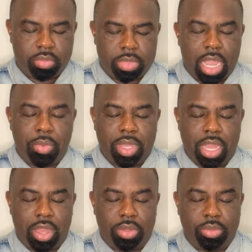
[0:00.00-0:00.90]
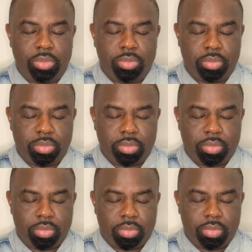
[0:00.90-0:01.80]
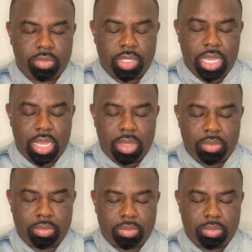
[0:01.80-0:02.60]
There we go. Yep.